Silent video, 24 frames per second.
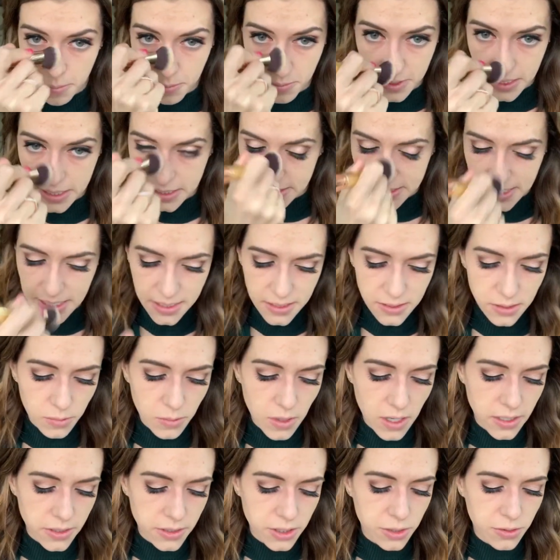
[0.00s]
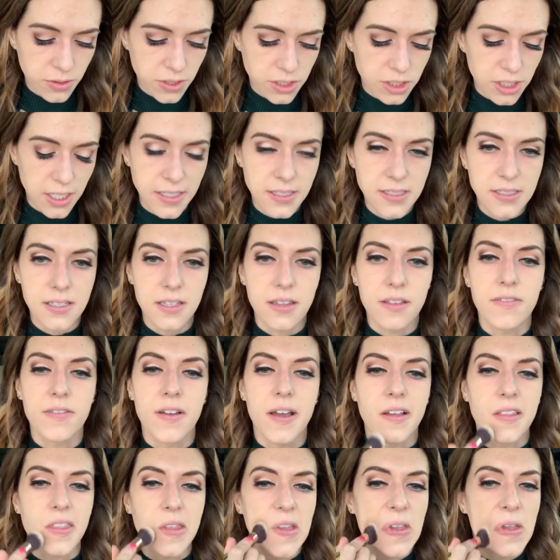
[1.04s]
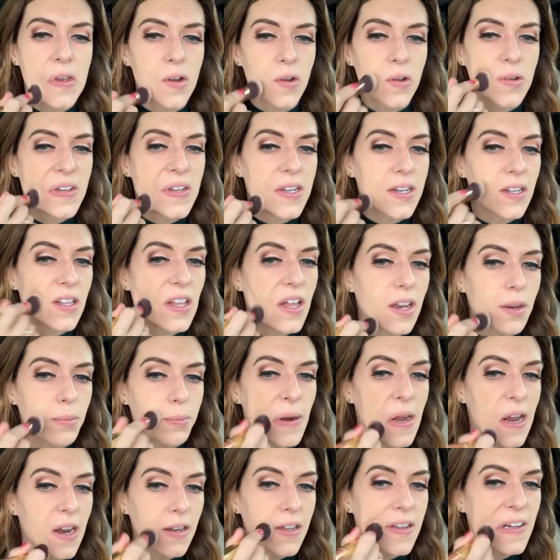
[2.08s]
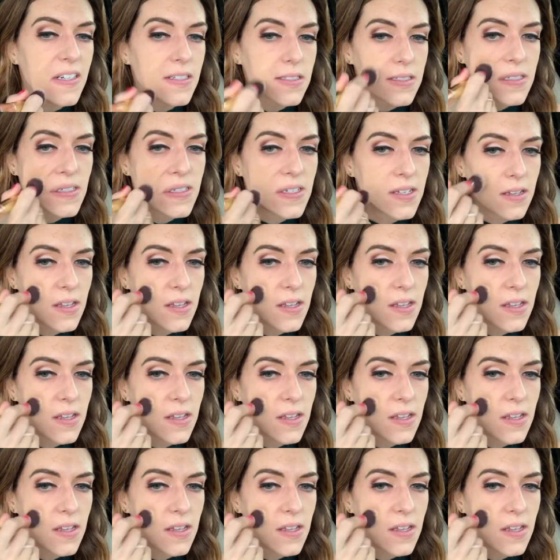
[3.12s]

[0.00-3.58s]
but it takes a while to adjust to the fact that you don't need a lot of product.